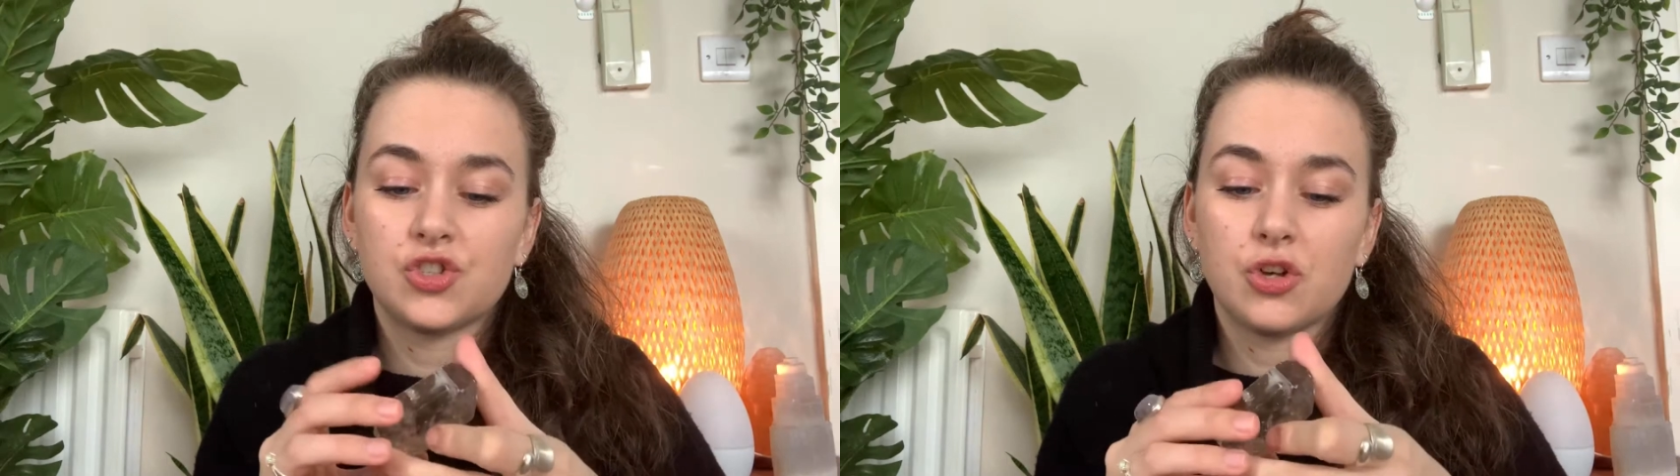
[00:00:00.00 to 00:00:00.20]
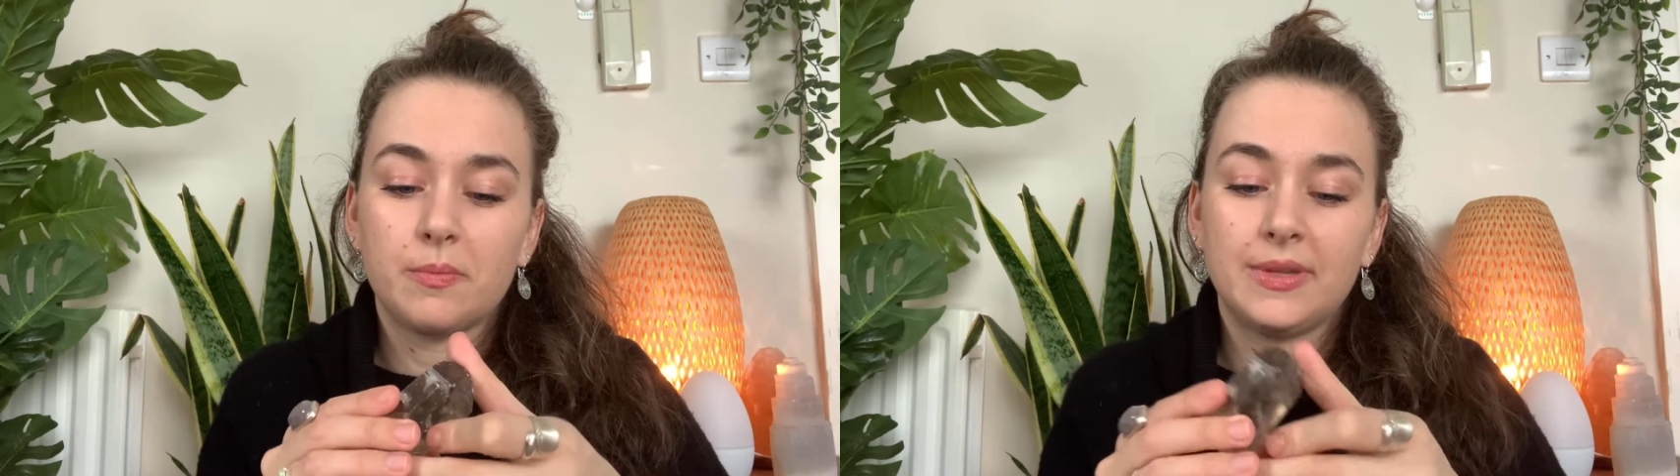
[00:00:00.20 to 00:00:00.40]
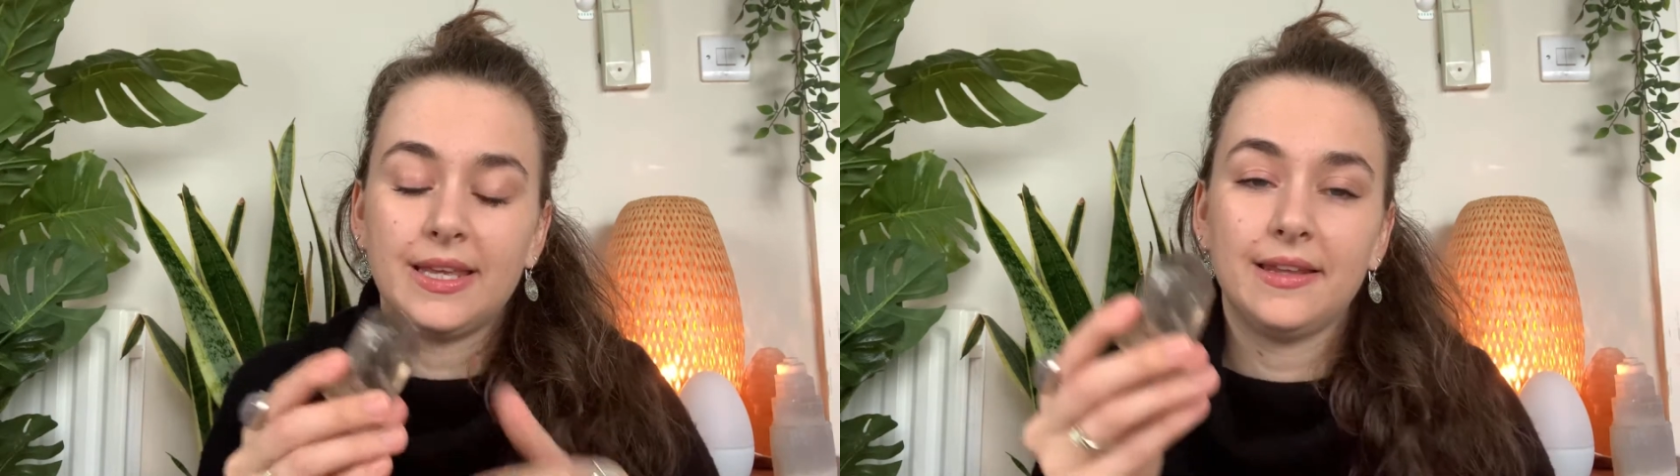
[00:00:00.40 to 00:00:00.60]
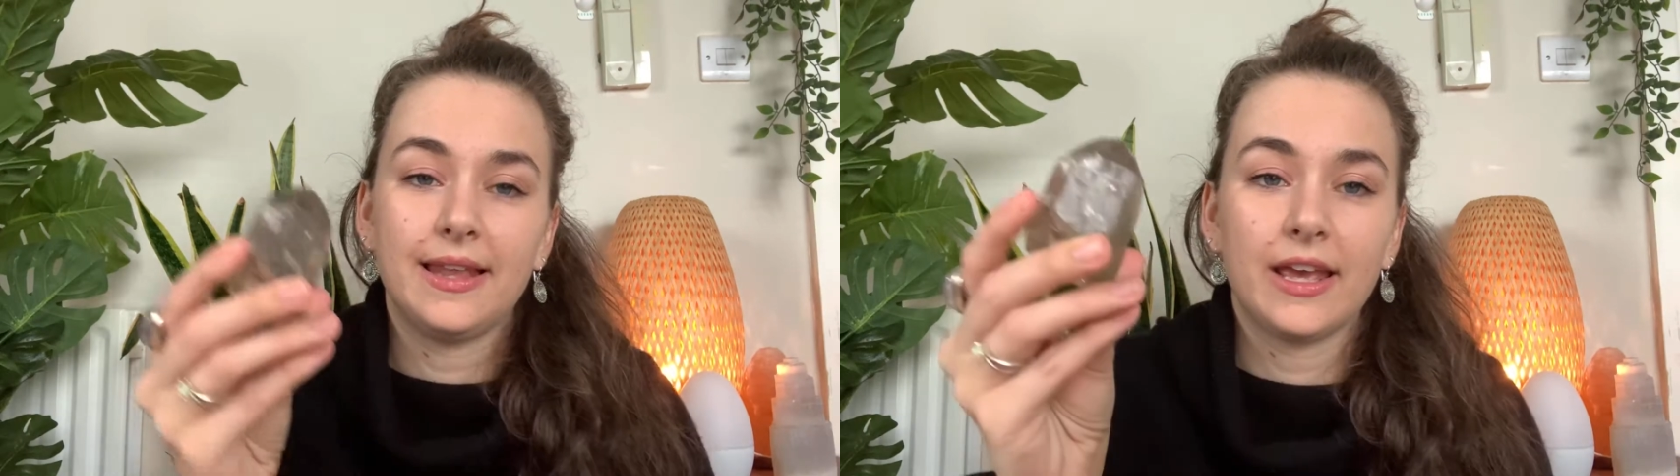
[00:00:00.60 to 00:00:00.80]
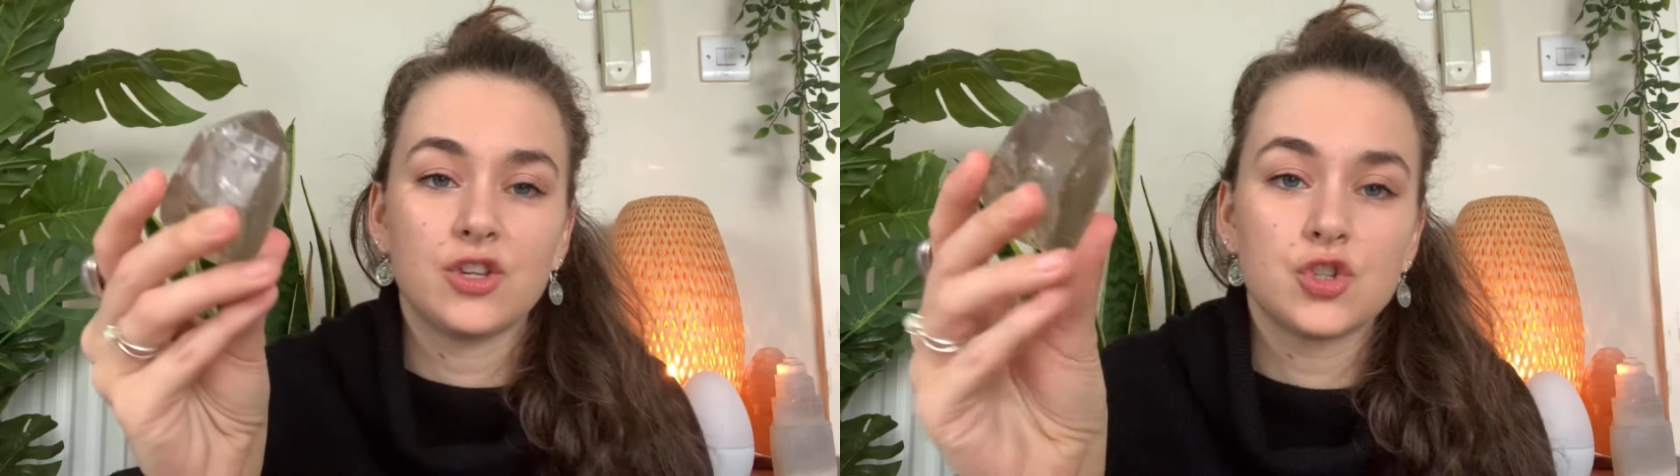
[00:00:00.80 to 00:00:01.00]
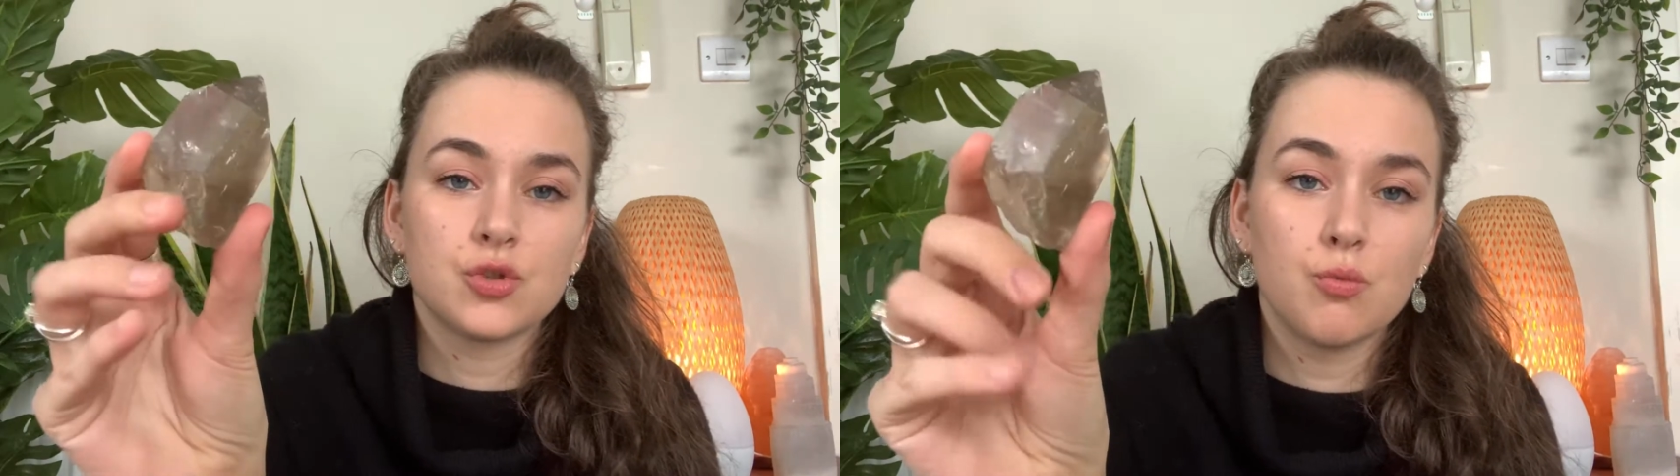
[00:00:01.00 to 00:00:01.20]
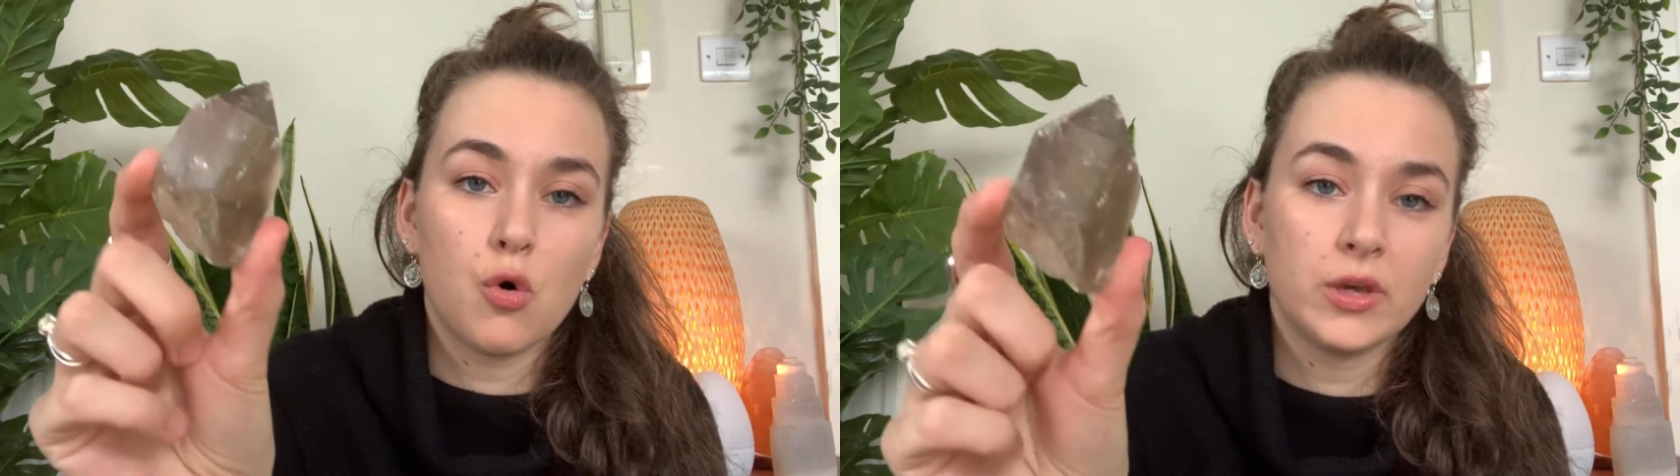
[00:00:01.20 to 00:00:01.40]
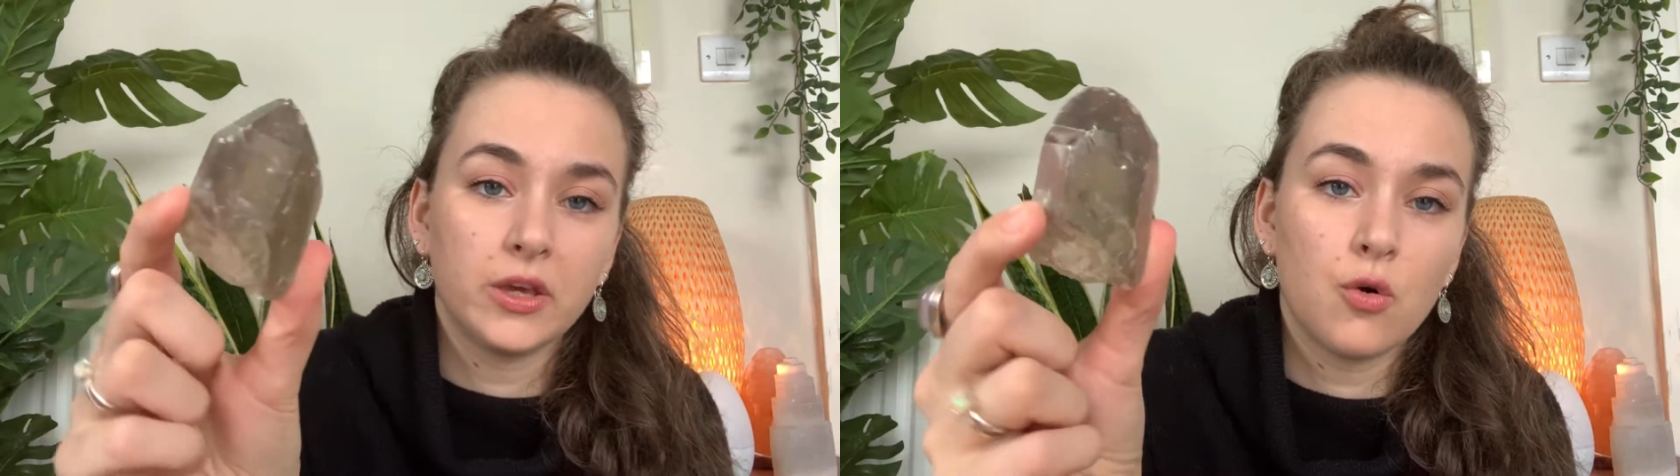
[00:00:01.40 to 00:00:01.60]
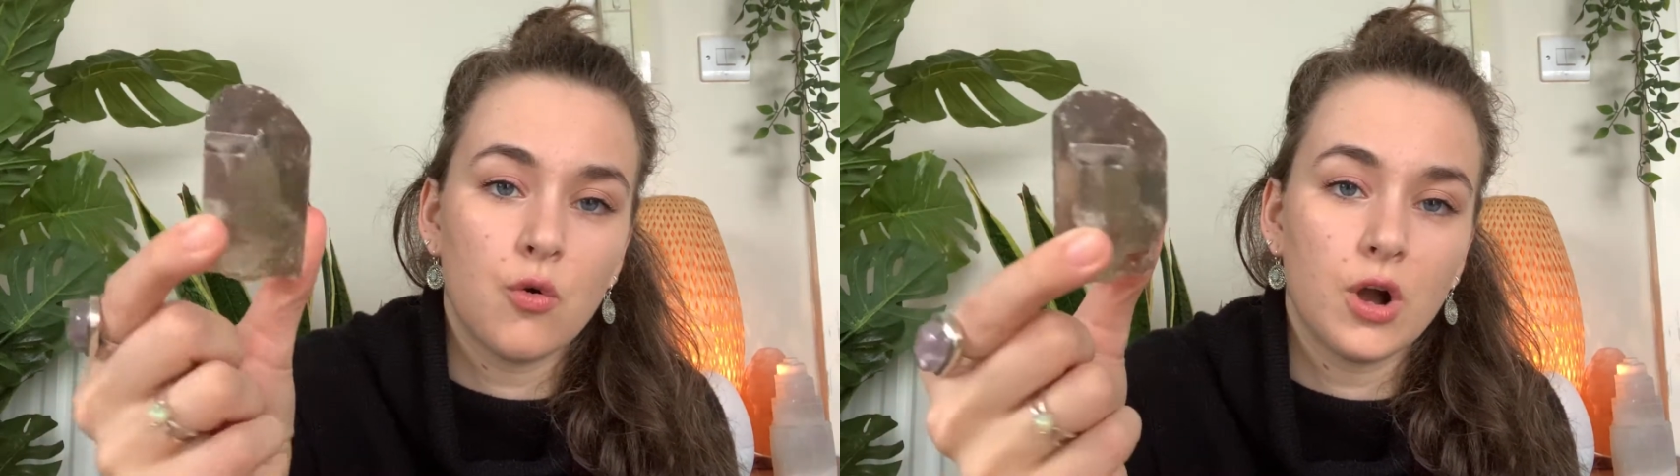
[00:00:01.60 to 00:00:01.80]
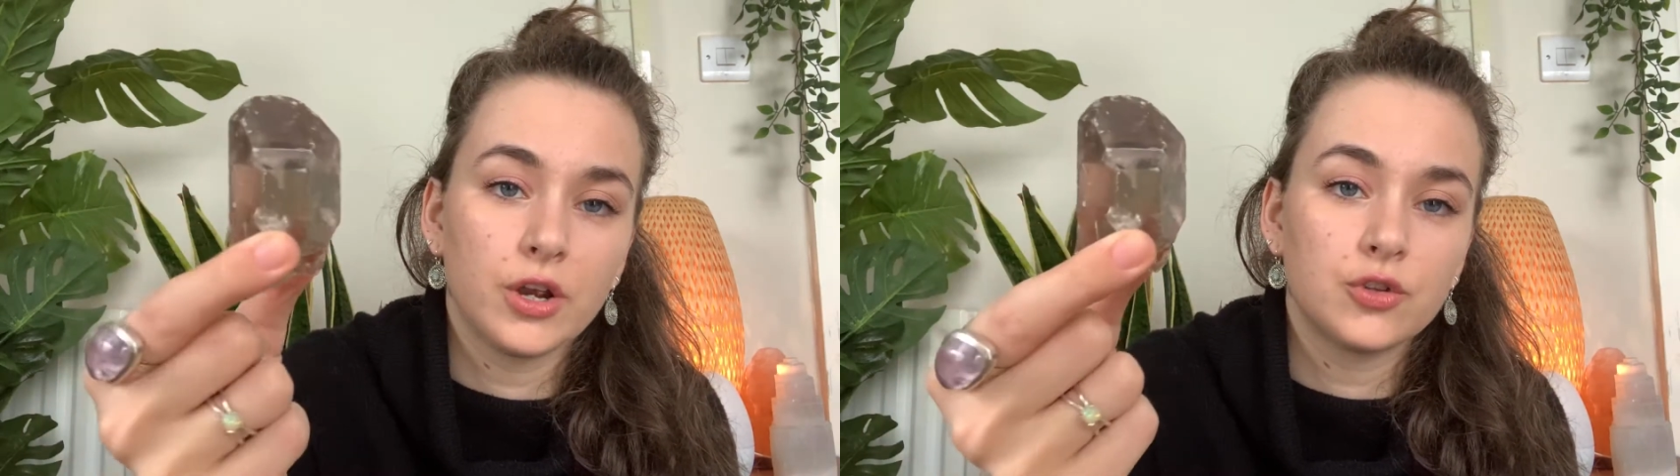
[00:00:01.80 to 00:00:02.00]
something like smoky
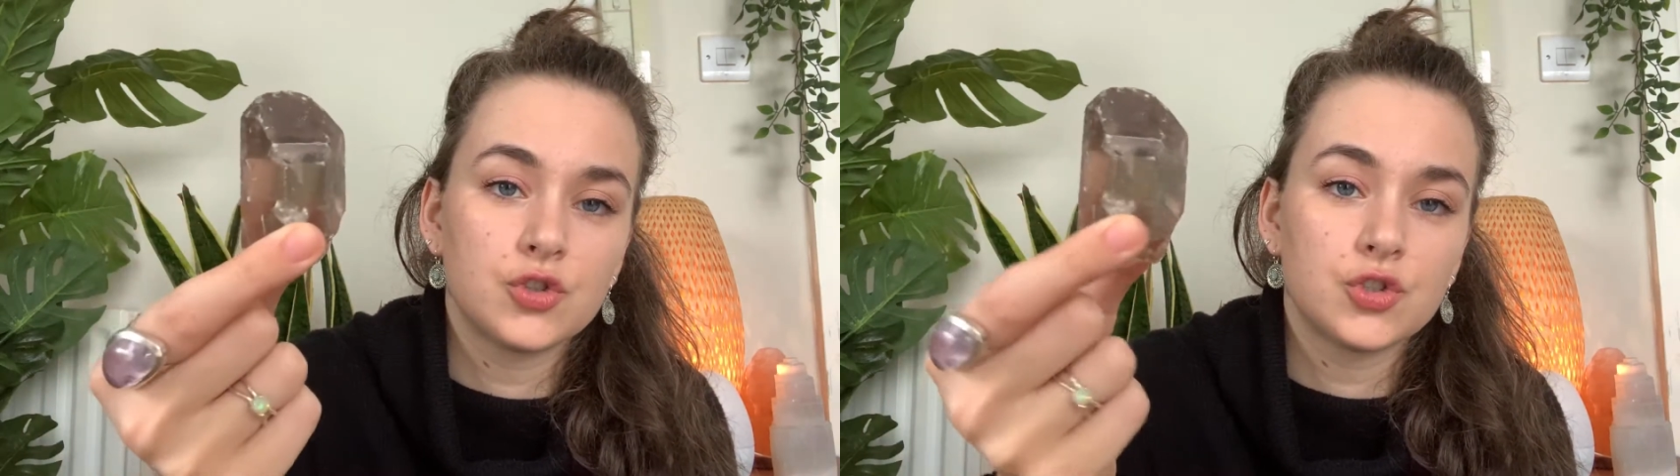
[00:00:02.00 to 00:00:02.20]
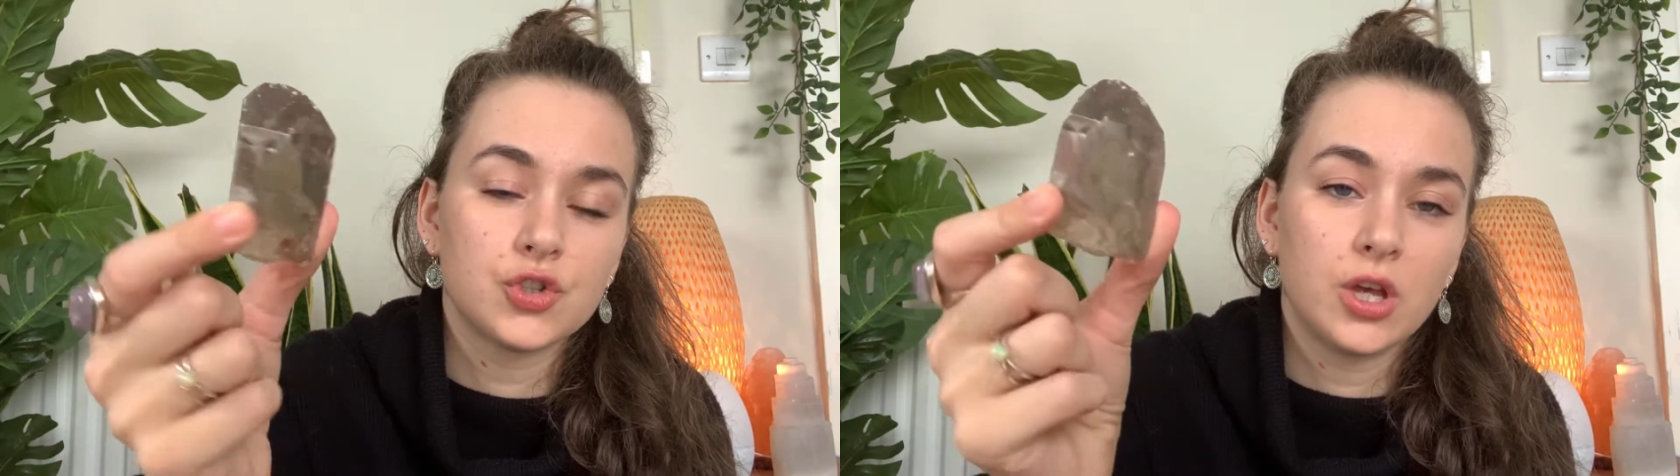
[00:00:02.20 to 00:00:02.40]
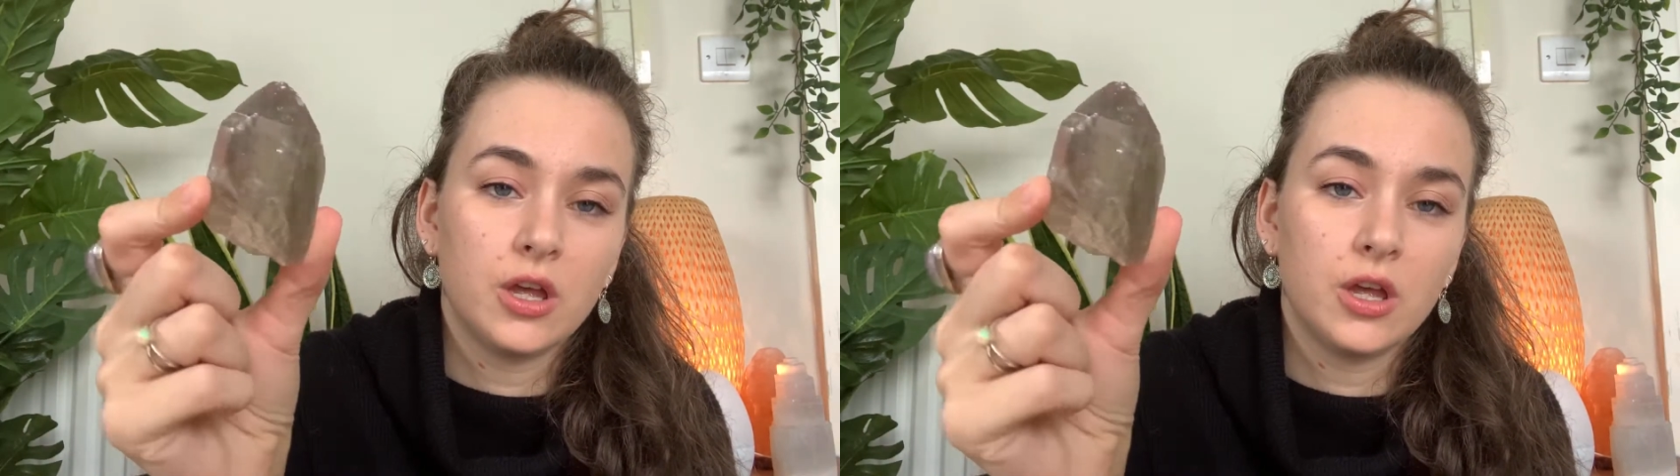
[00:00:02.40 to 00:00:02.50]
quartz.